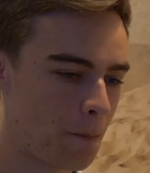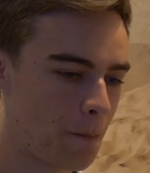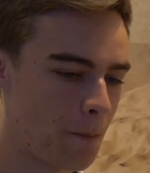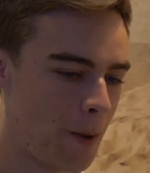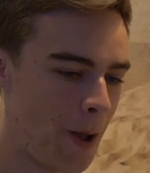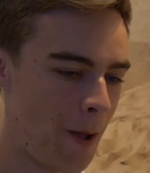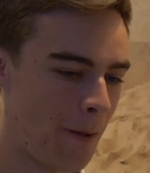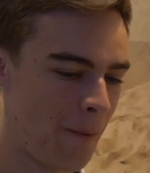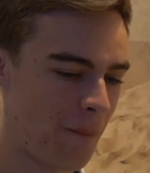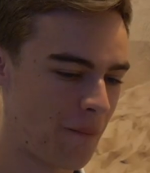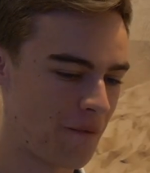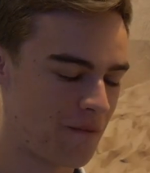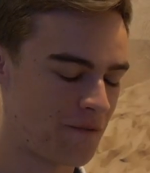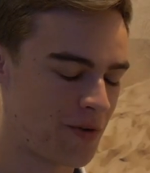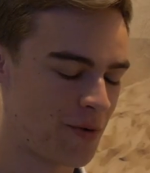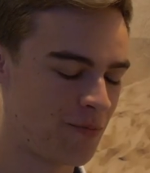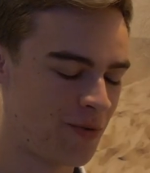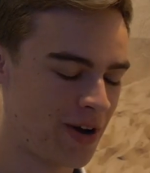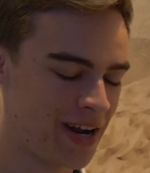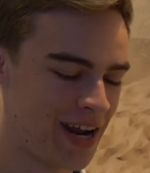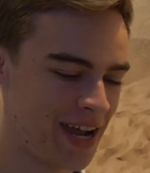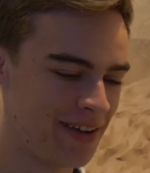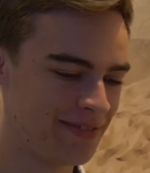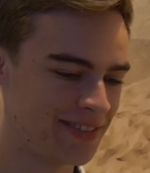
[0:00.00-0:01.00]
Well, from
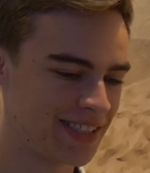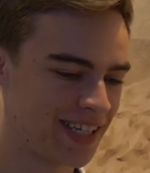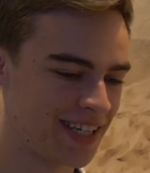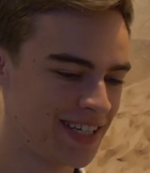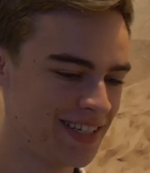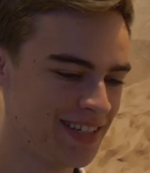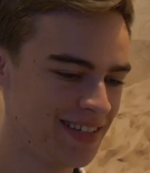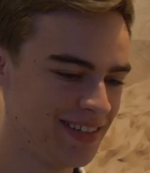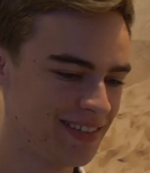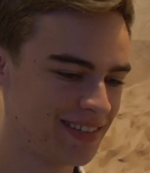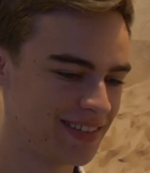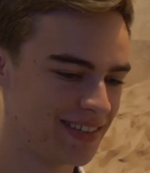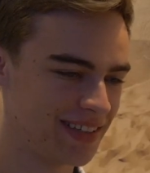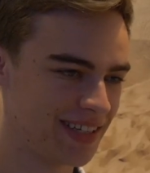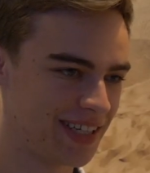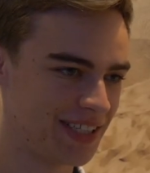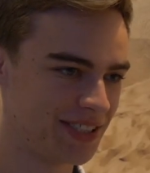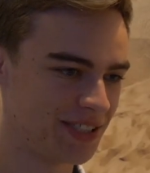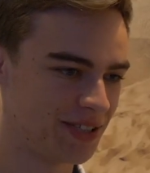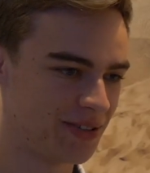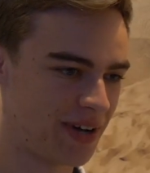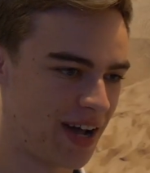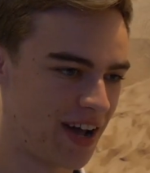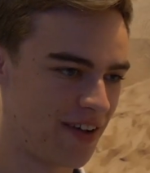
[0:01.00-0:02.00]
what I've seen,
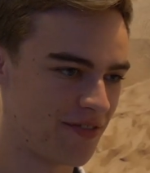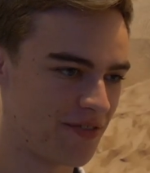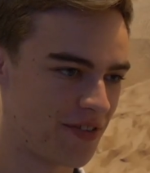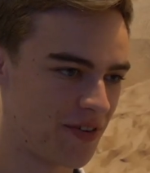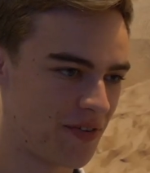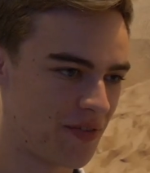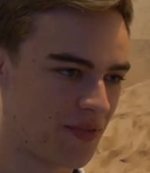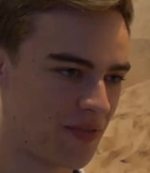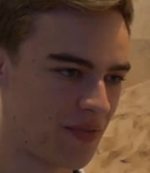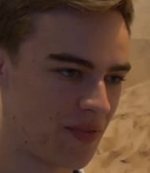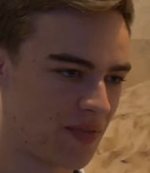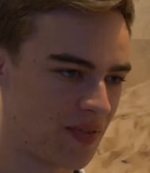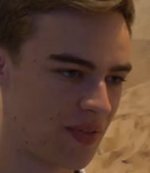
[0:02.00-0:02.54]
is you have